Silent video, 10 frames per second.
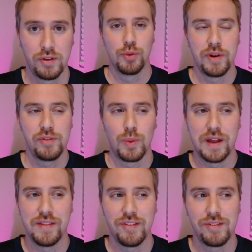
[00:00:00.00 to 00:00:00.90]
The reason why
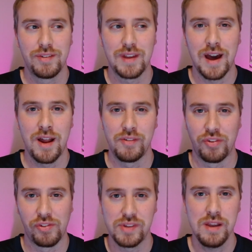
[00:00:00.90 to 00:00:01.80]
this kind of
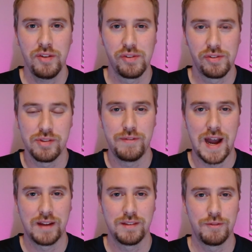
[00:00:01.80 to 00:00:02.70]
stinks is the
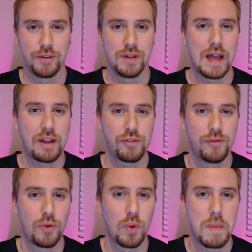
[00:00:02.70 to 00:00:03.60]
fact that for the last
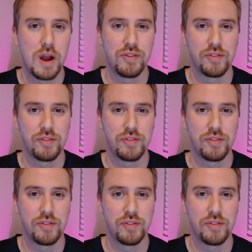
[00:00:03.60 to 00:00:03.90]
4 months,